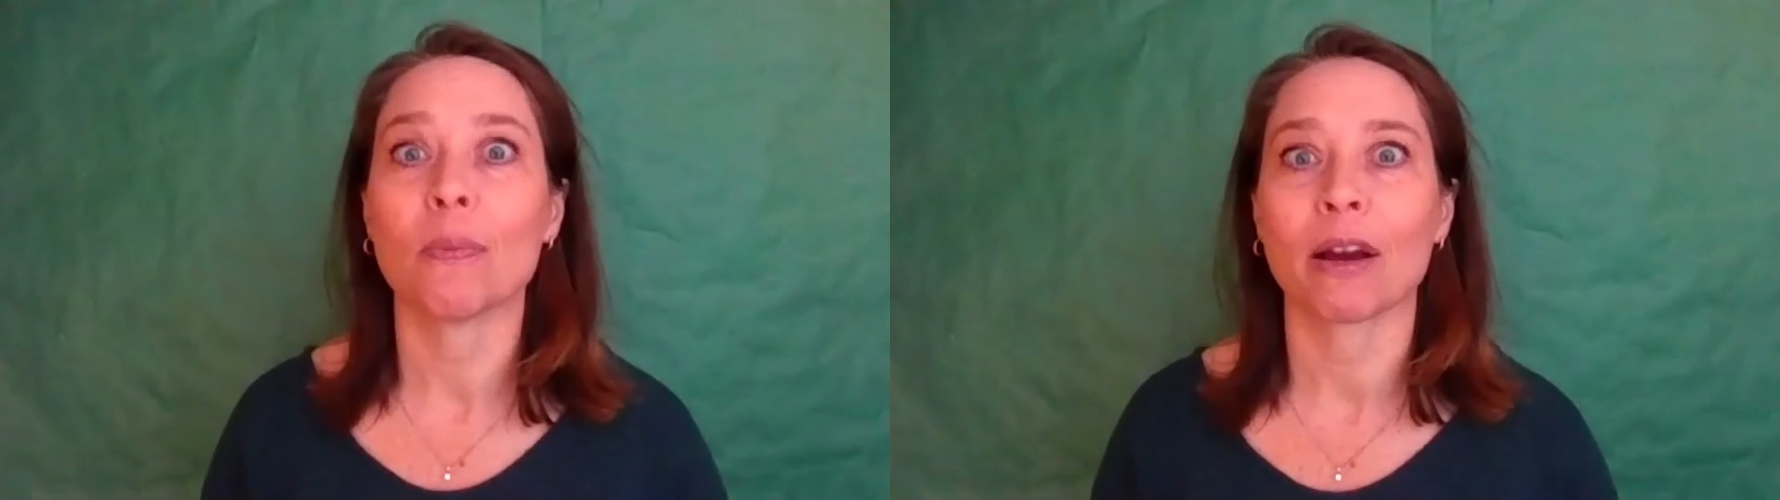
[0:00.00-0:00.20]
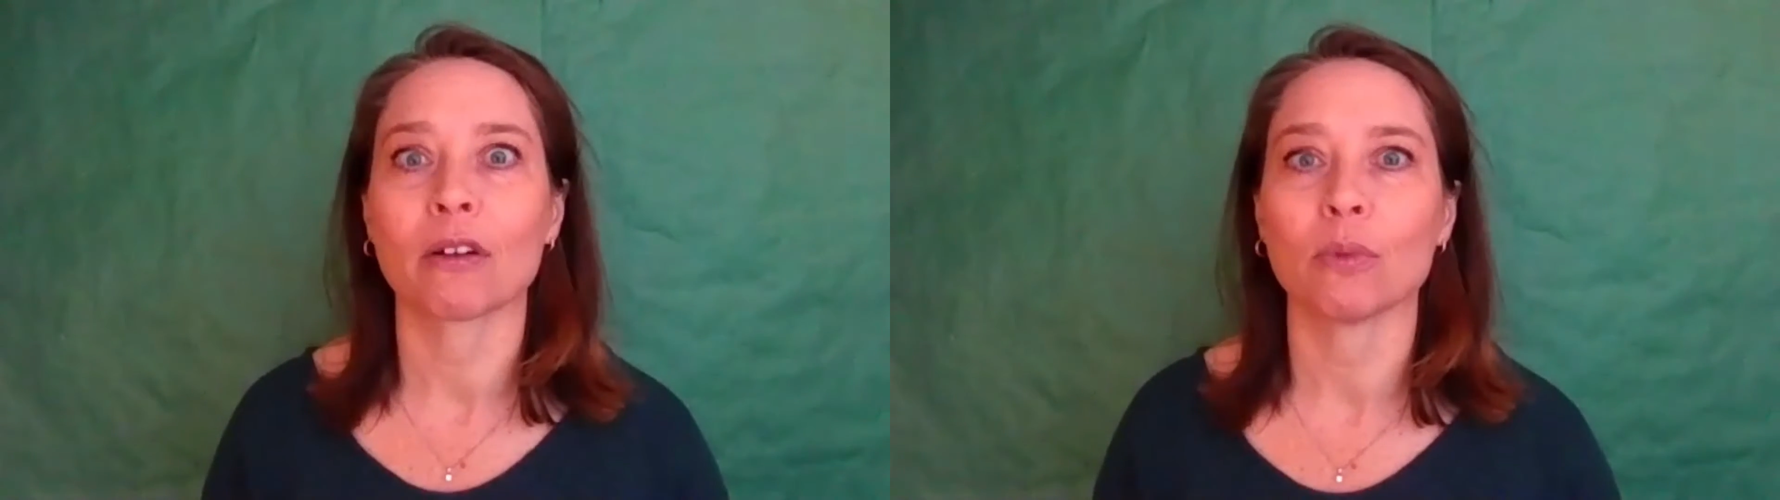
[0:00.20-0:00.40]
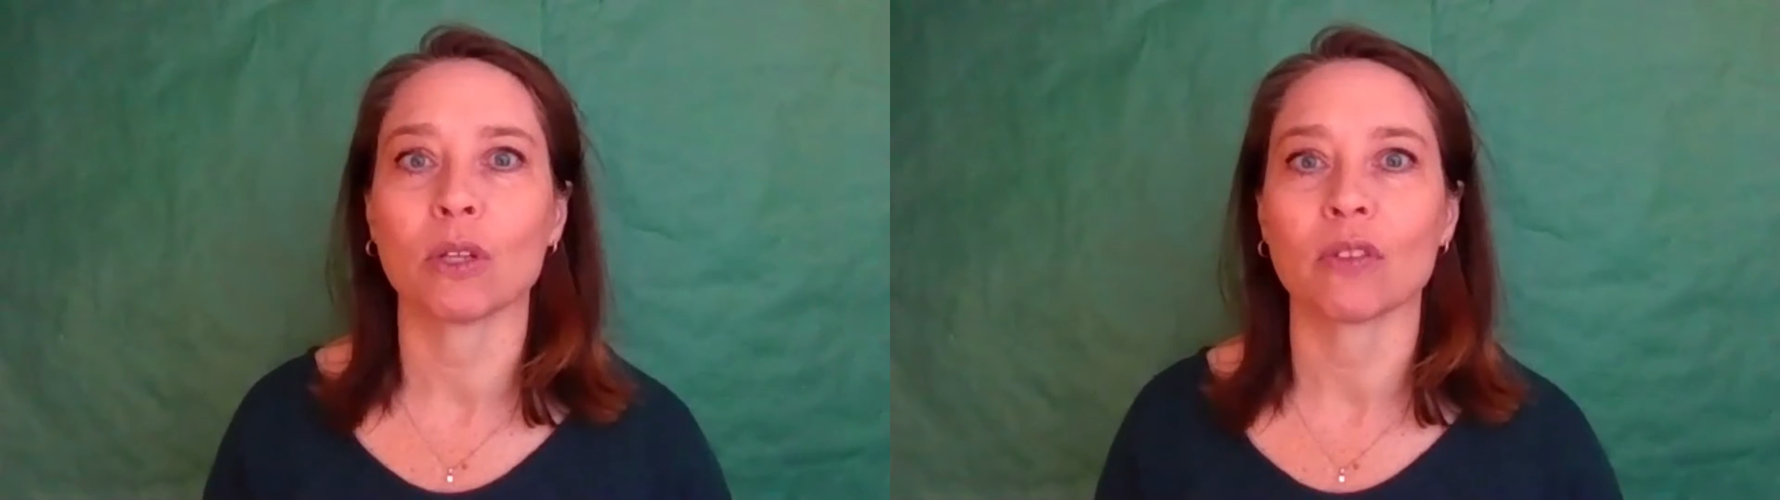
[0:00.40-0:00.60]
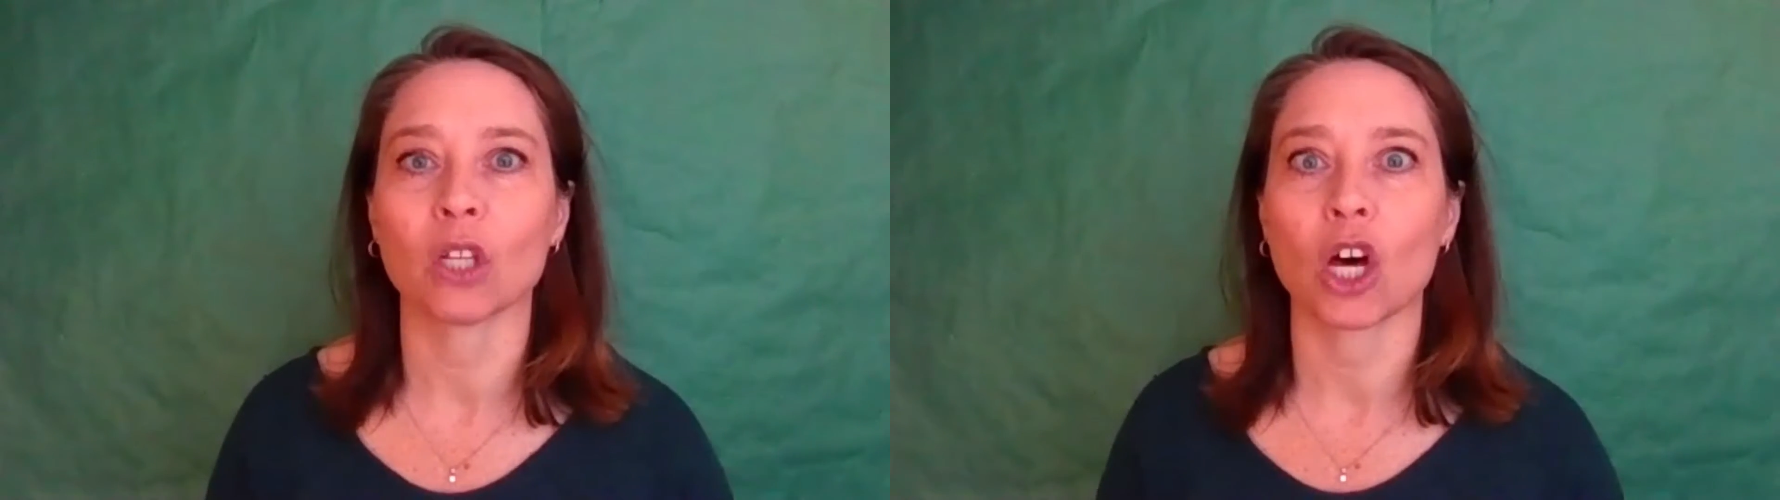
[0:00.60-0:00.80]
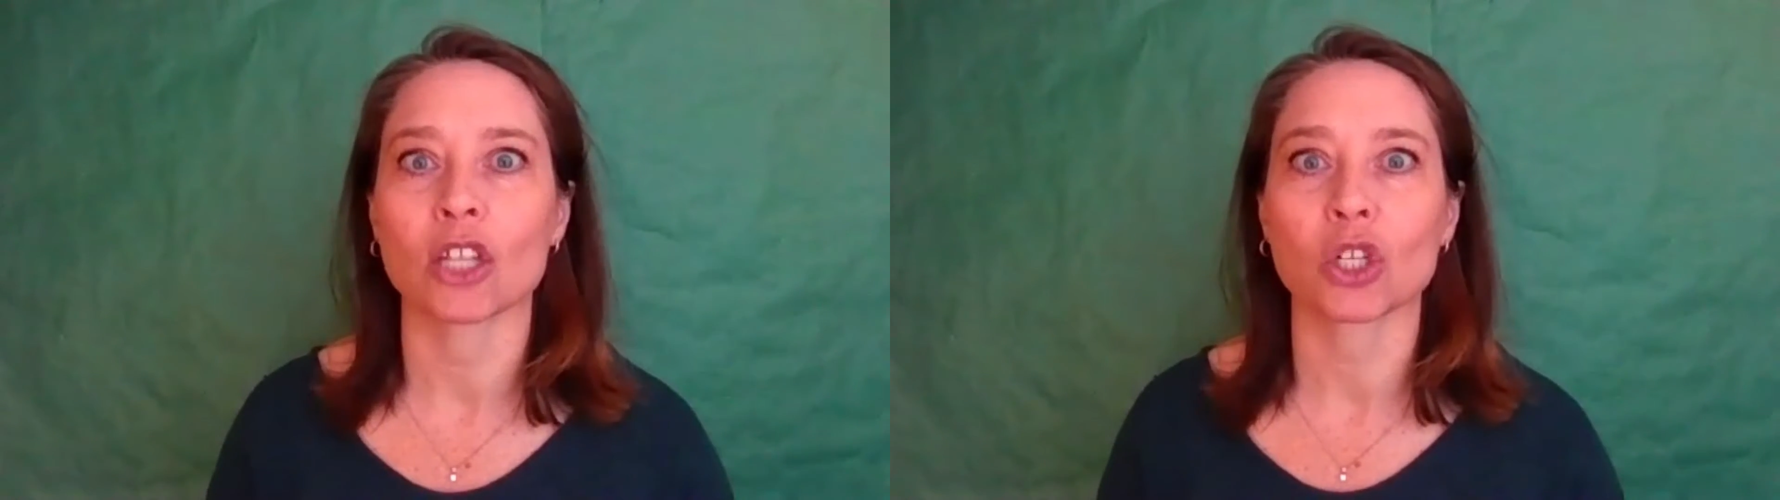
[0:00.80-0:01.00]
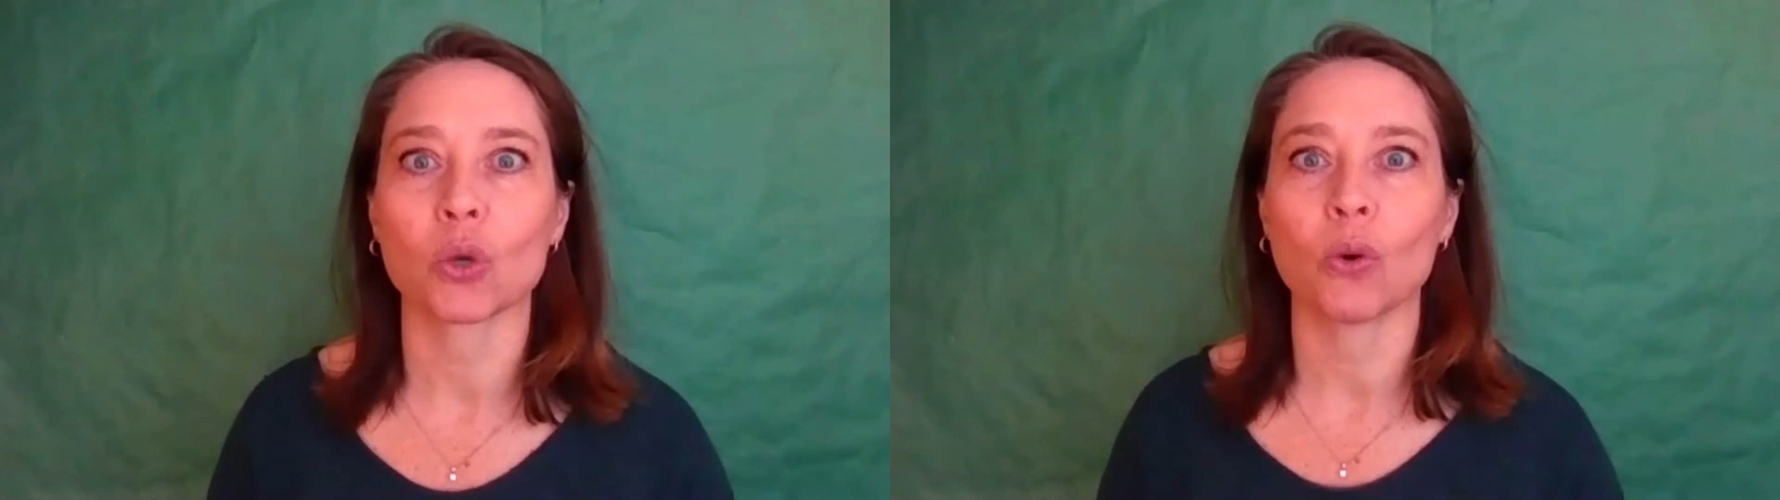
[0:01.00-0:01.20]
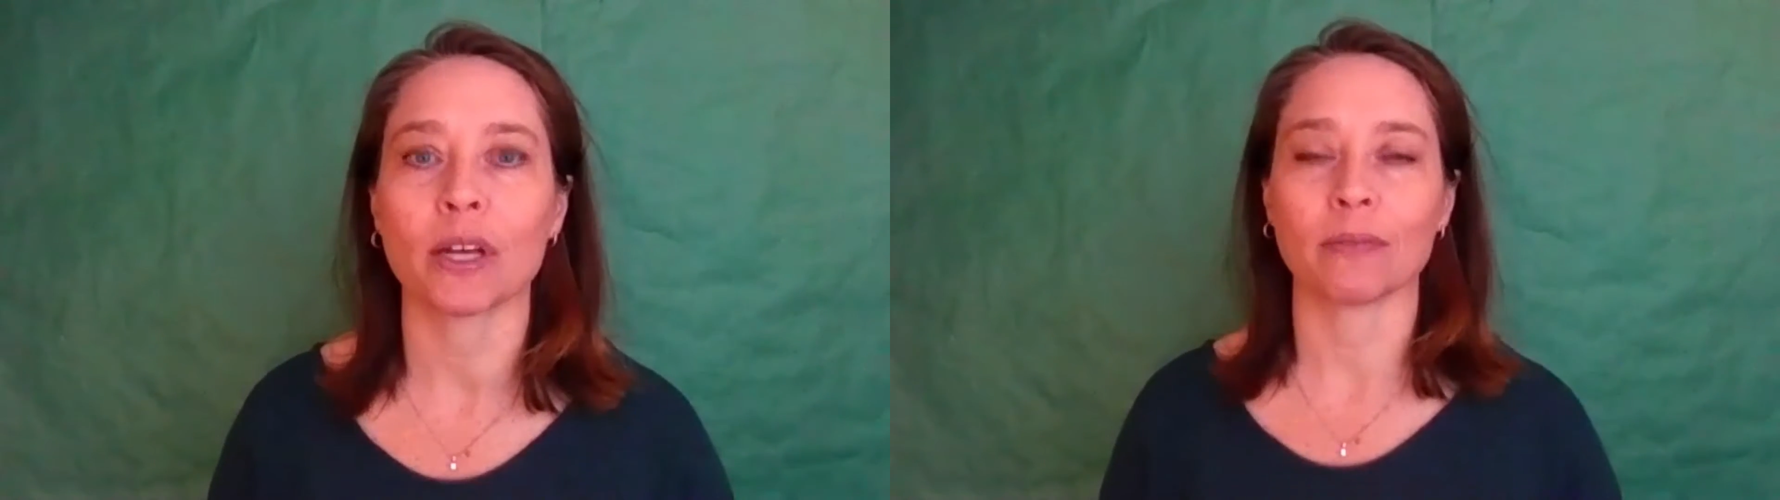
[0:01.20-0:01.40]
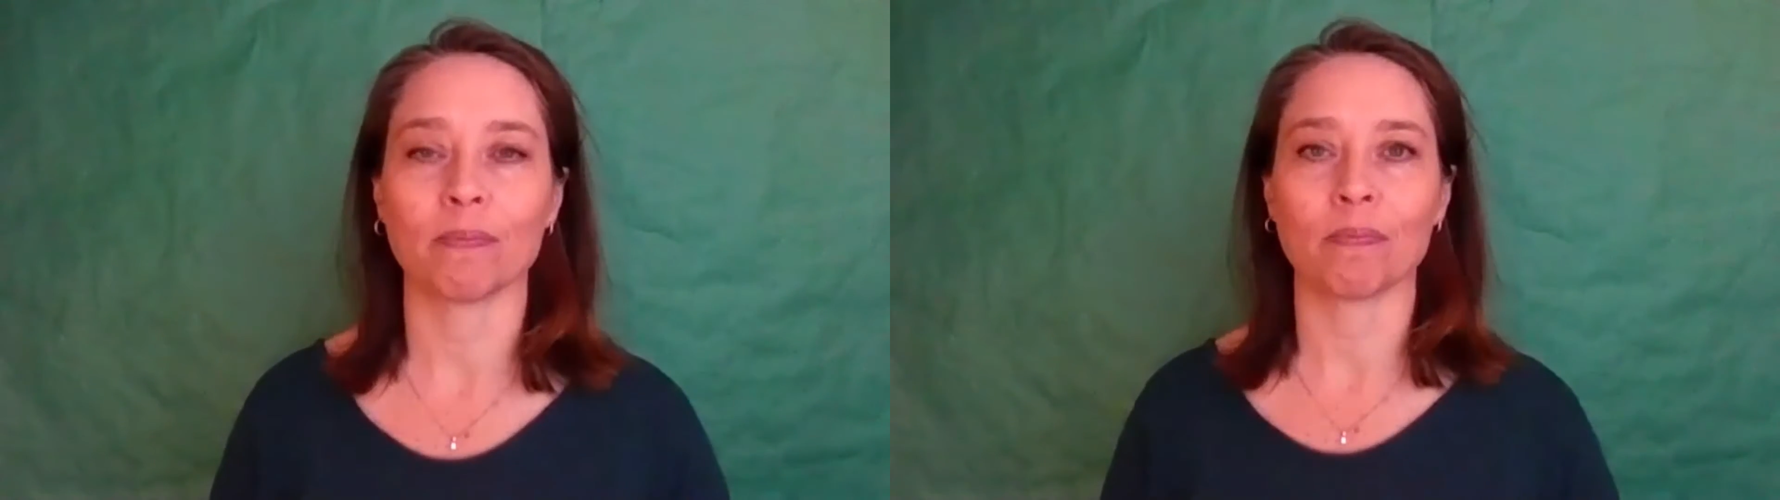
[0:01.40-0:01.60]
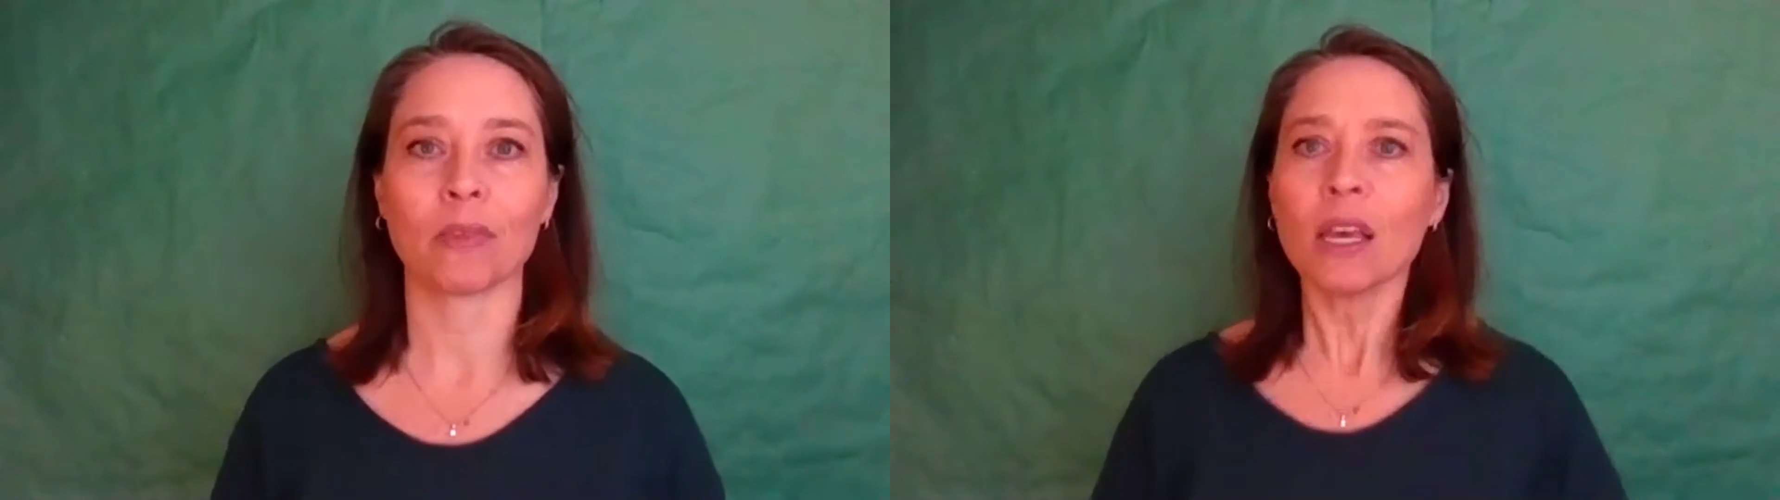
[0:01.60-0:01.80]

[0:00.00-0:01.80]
the parable of the lost coin.